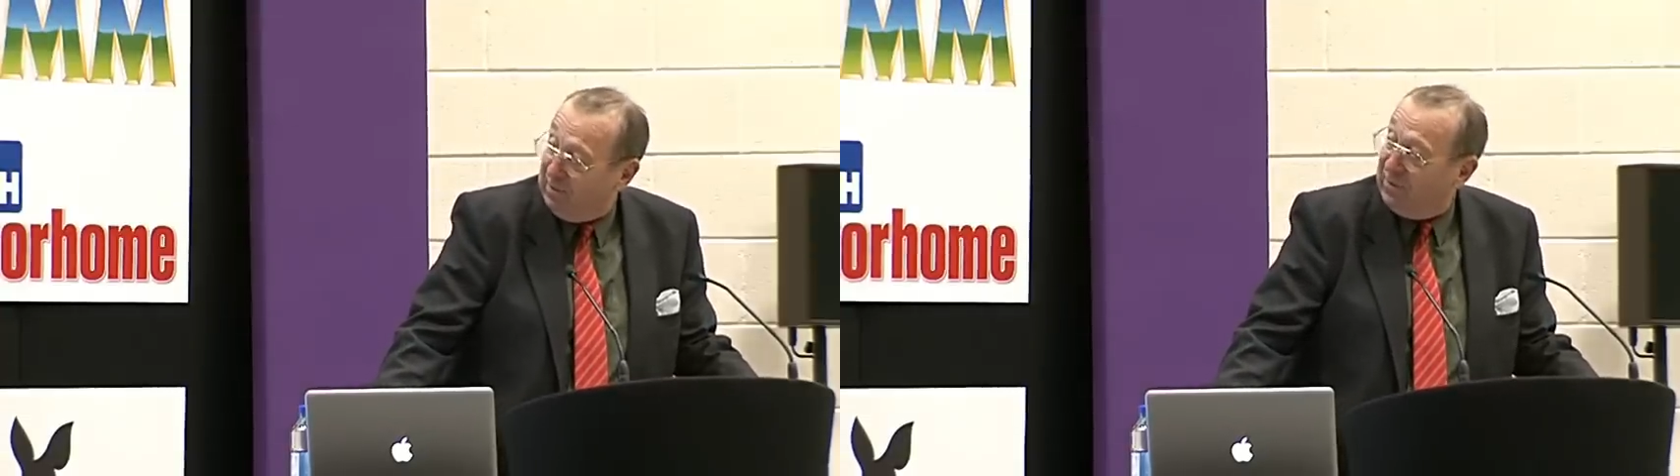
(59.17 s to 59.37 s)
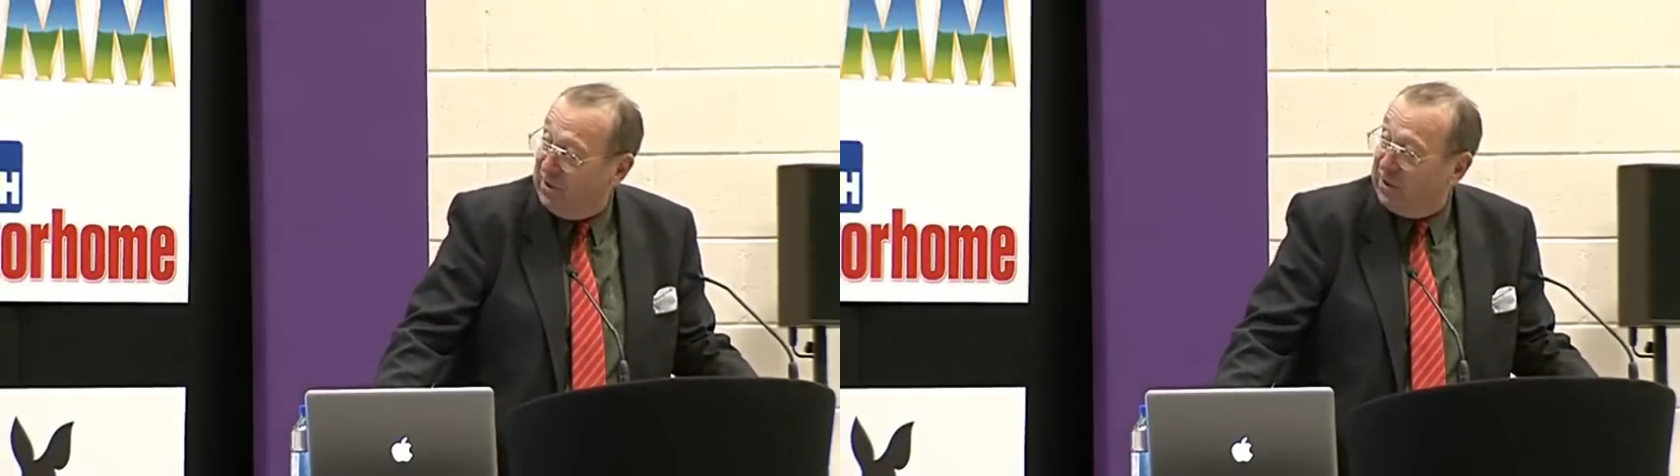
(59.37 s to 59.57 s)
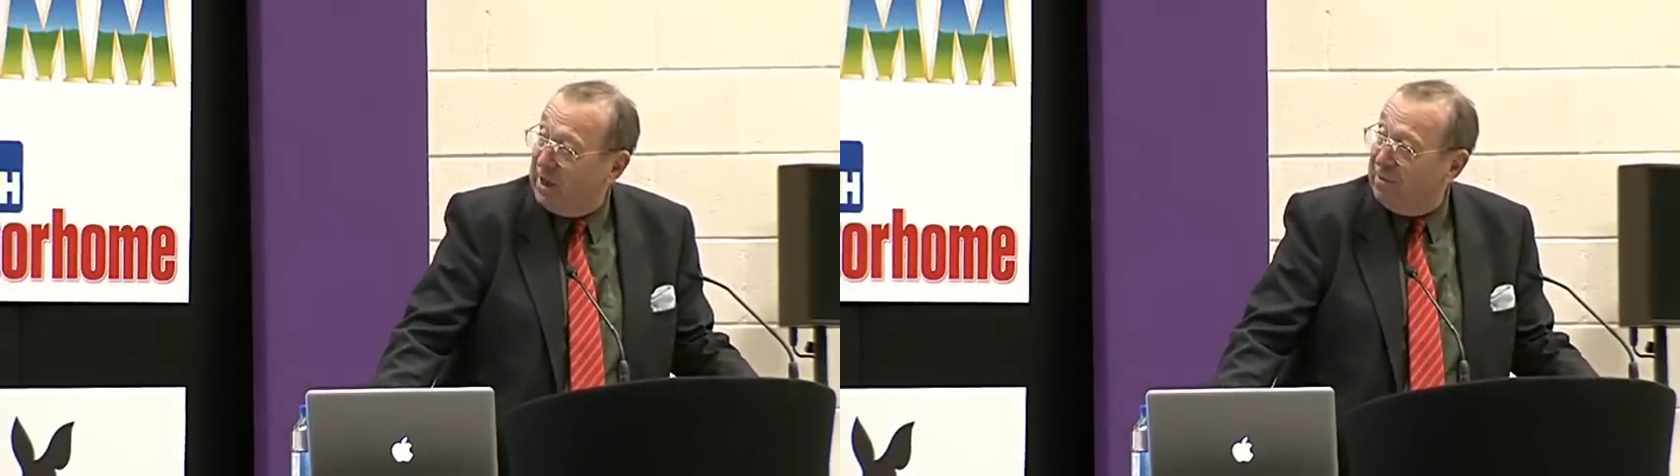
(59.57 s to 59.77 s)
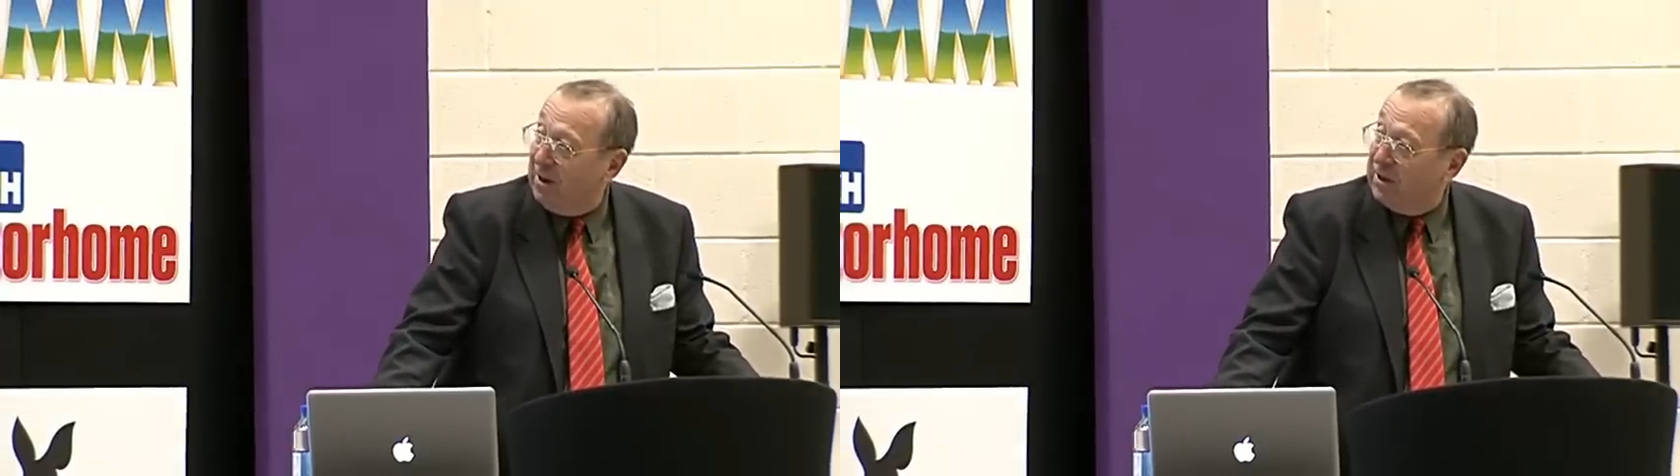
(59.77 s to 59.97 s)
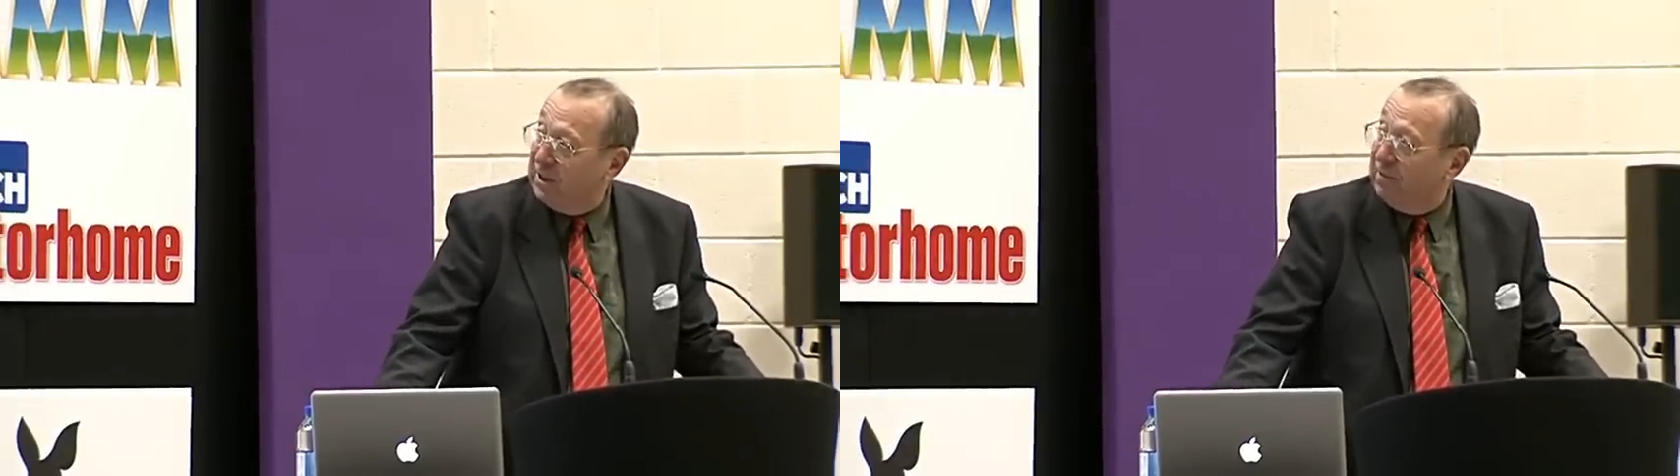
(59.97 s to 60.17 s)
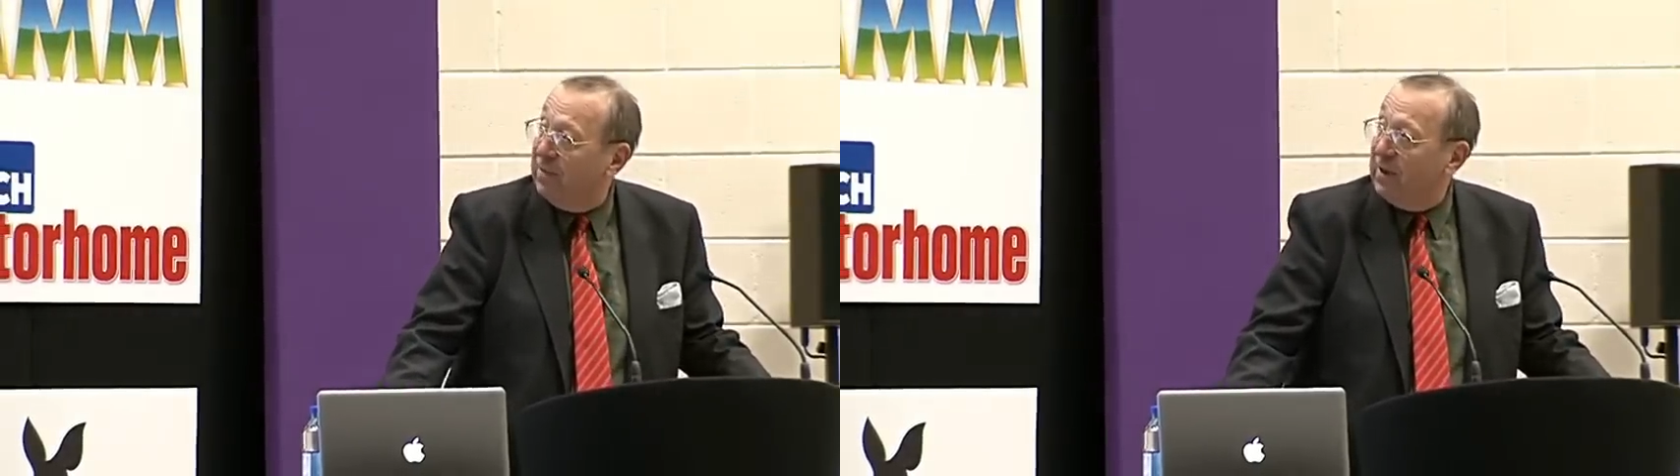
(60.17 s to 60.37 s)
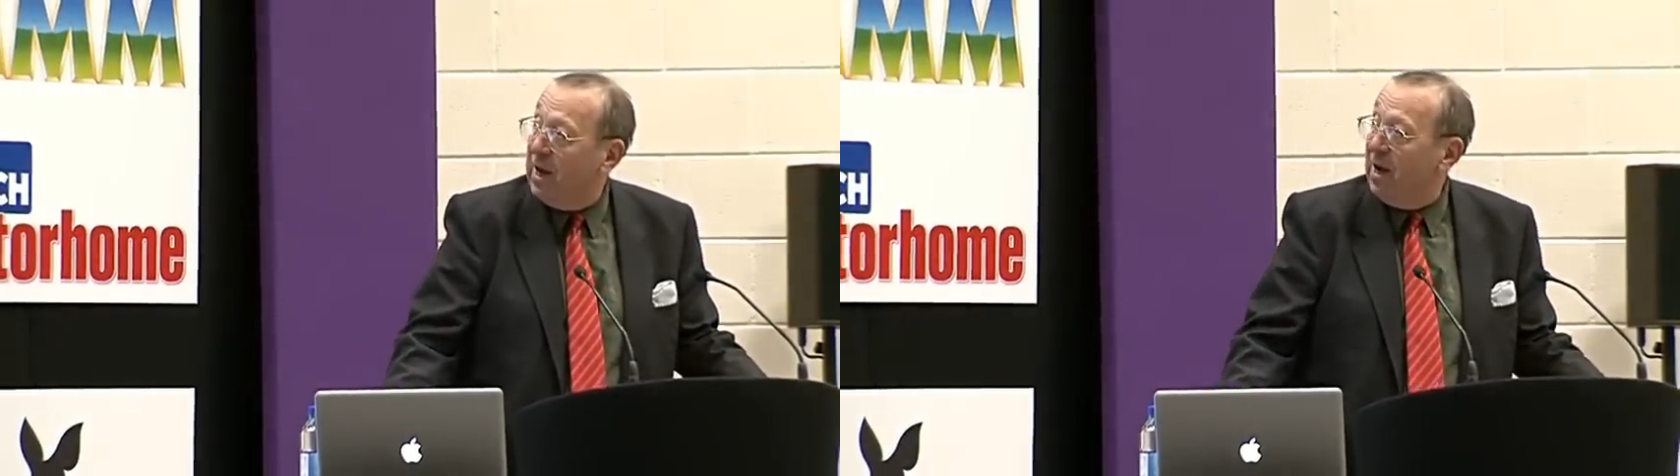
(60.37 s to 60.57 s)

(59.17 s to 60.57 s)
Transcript: the first generation of the